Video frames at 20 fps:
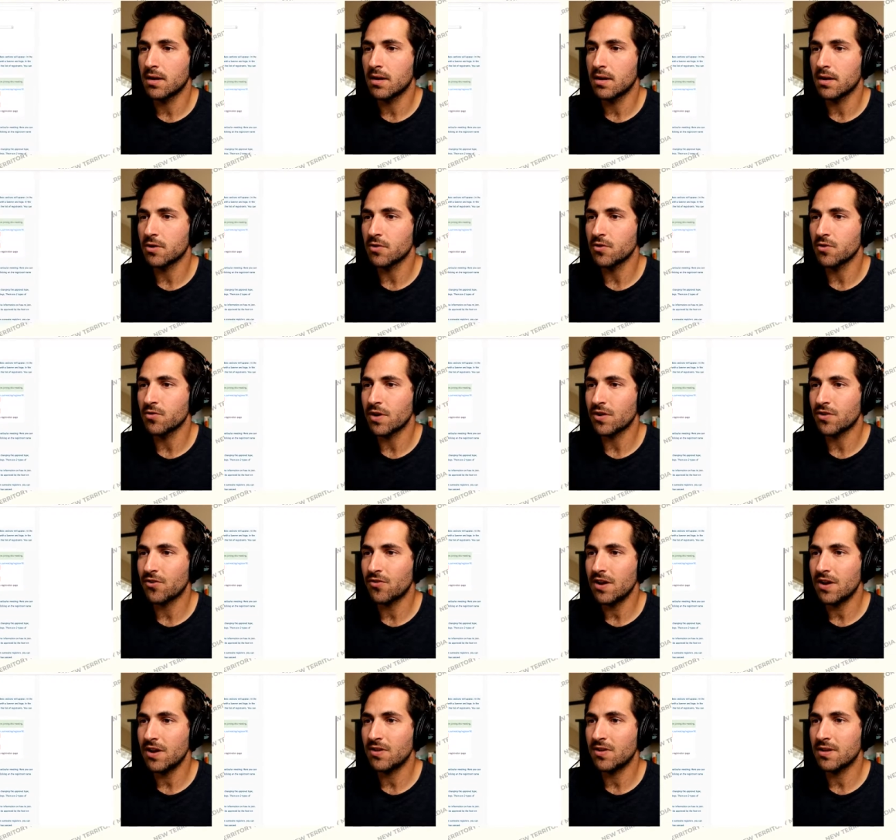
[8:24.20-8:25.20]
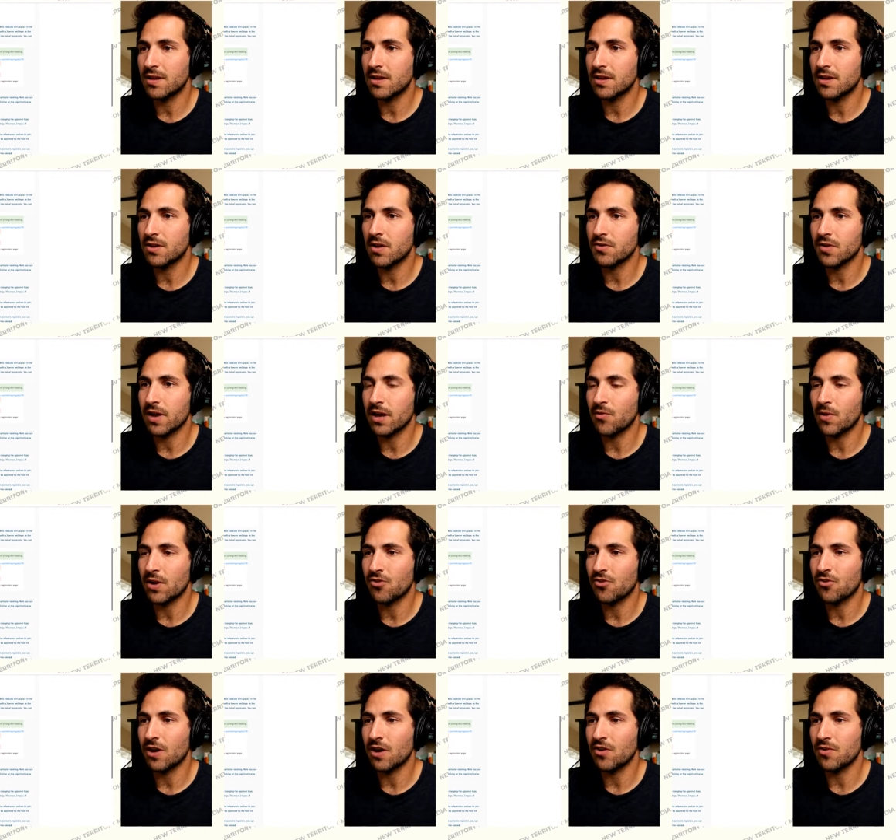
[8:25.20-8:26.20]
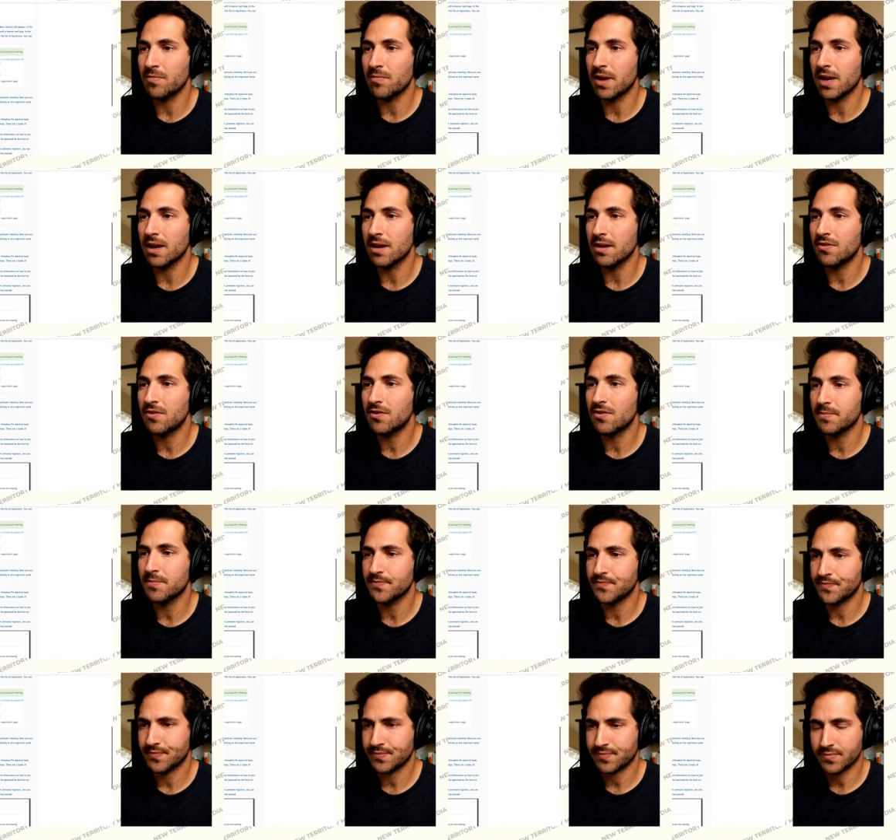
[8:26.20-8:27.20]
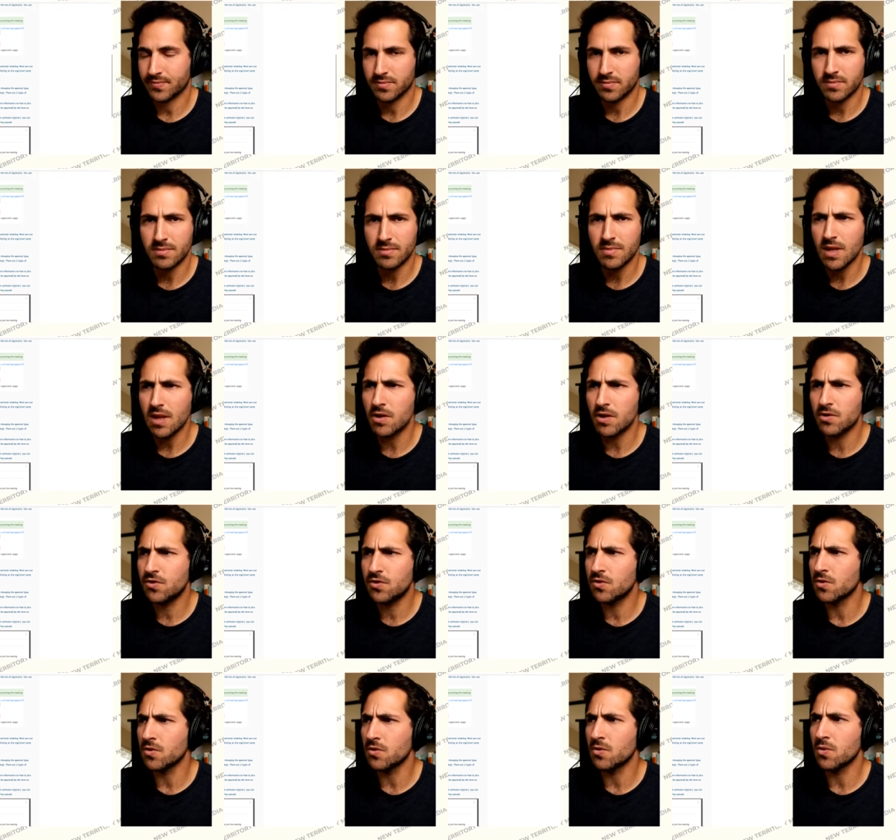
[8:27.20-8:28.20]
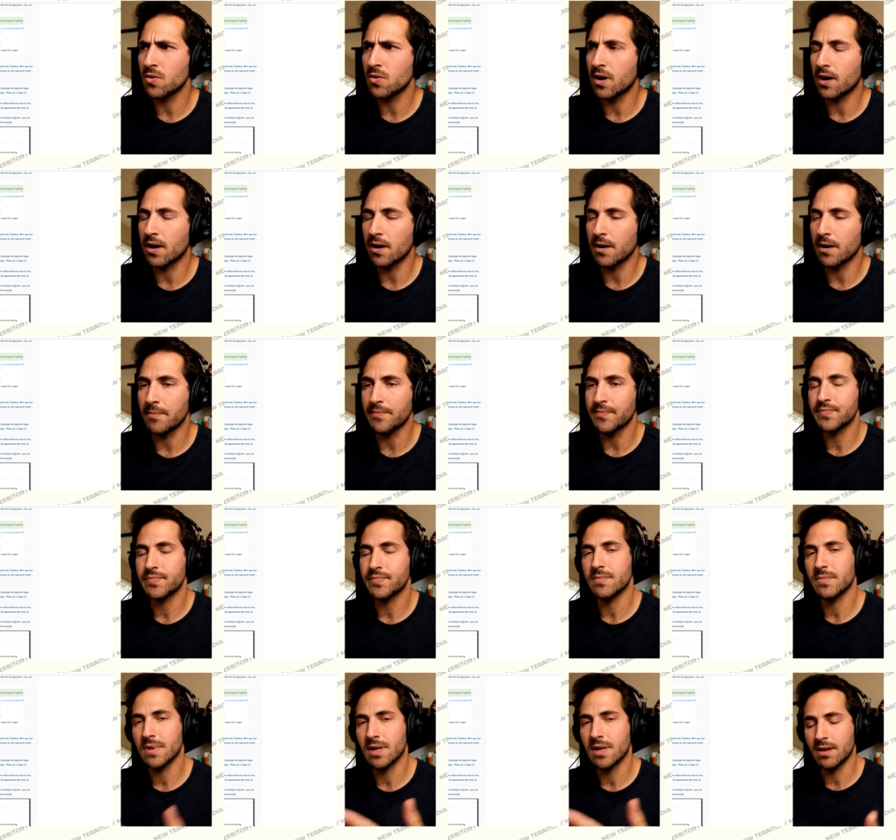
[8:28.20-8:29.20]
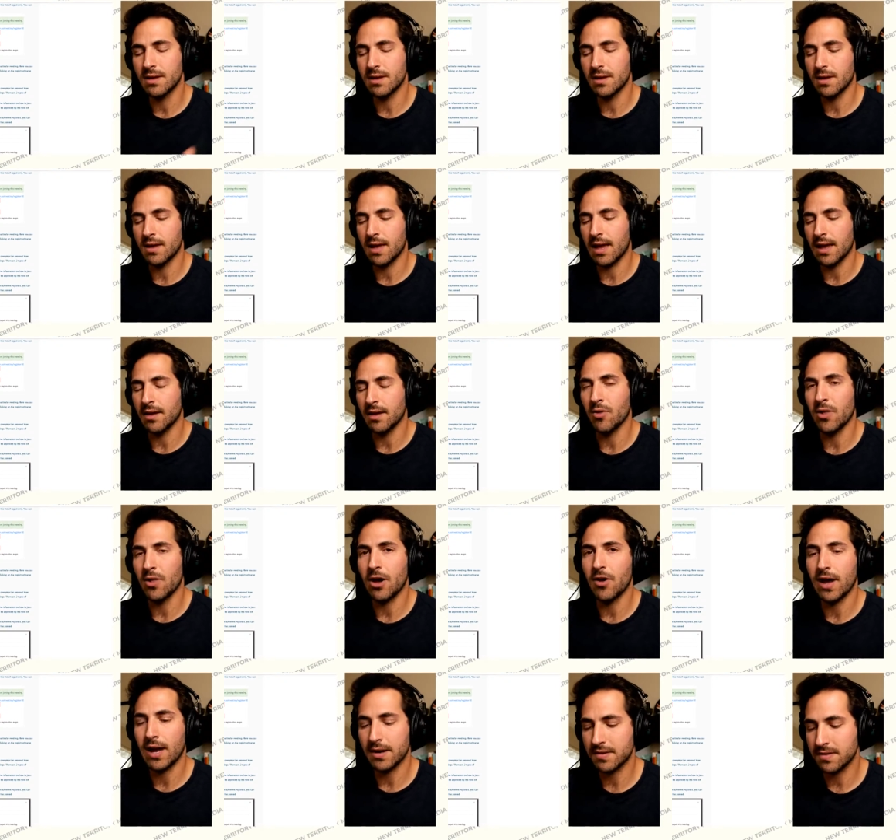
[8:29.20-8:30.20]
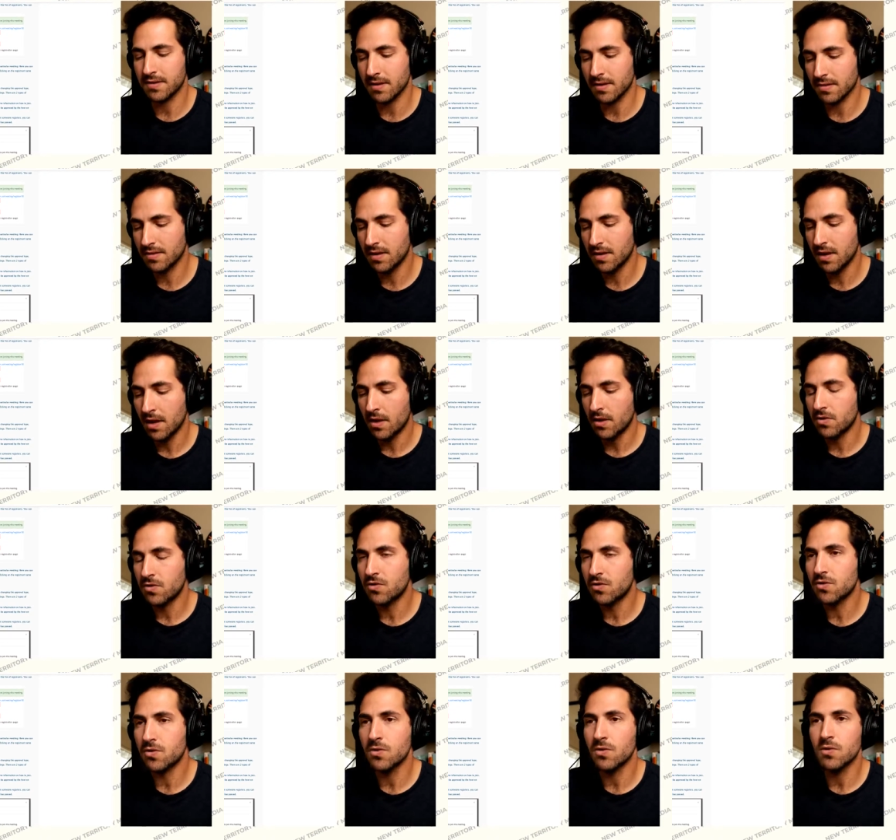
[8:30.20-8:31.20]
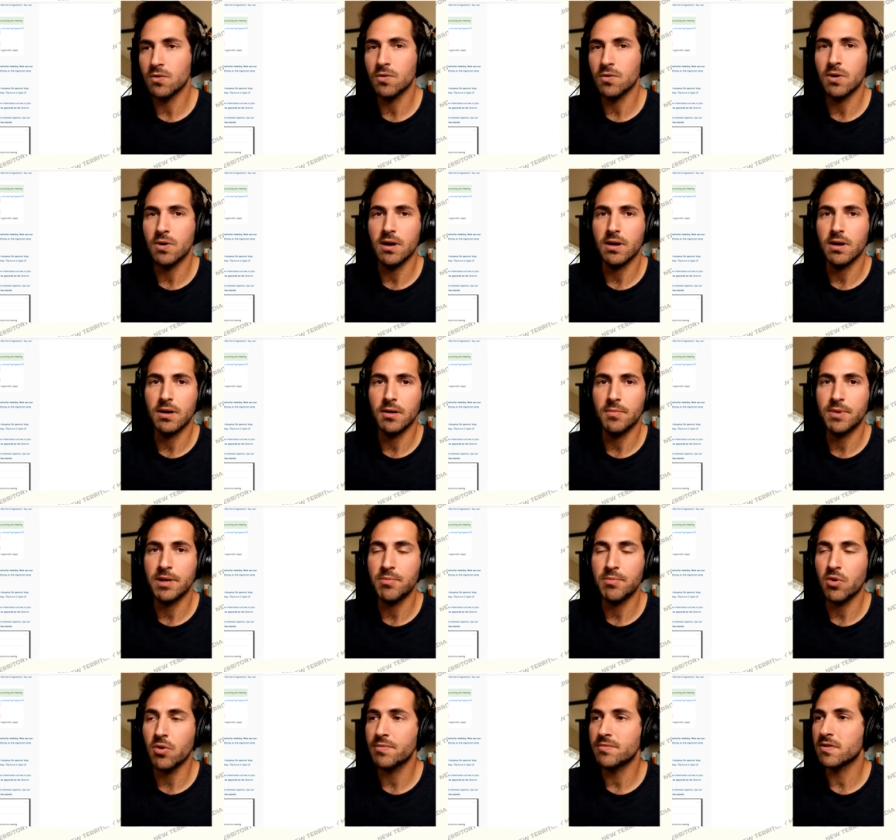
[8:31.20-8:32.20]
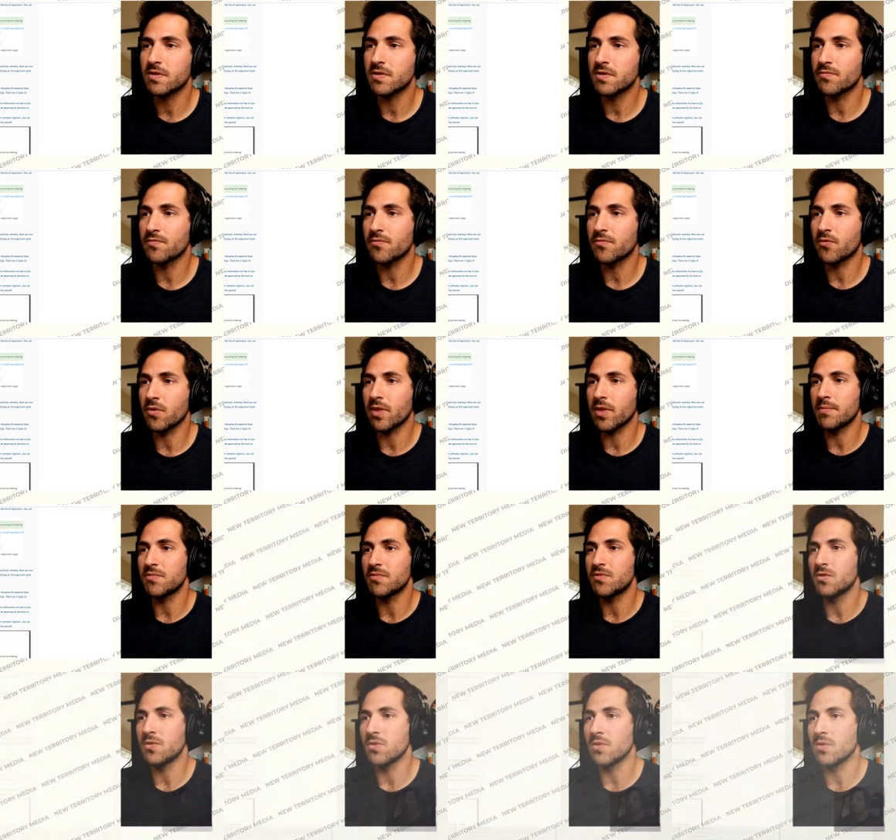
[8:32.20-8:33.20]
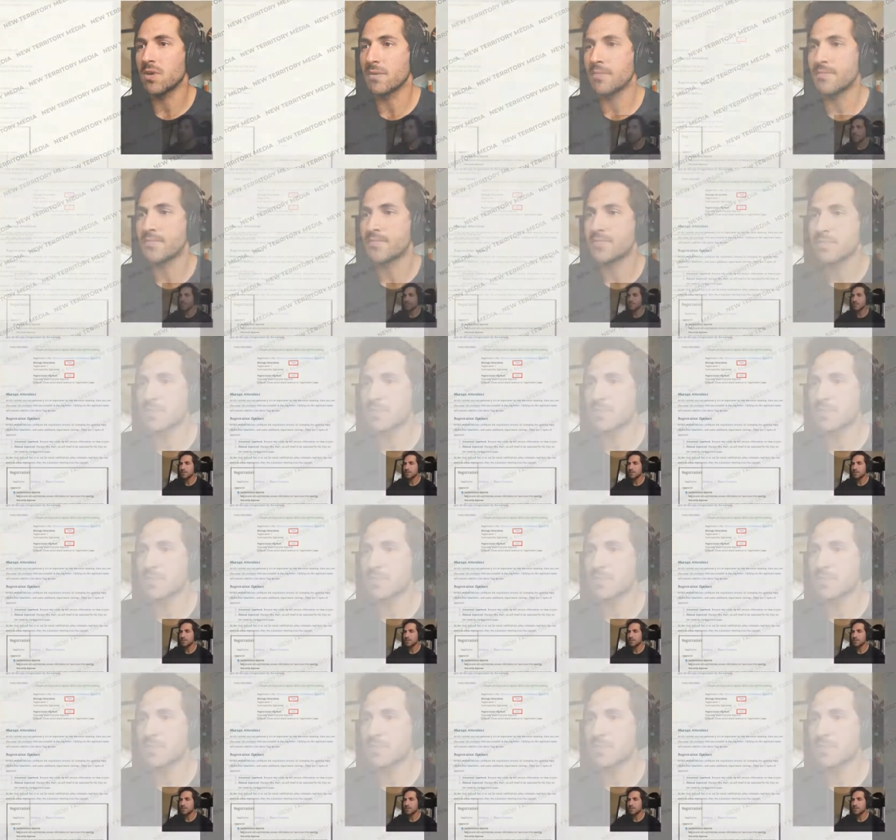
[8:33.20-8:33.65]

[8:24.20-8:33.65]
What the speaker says: include registration, then you can also add a registration page to allow access to people for them to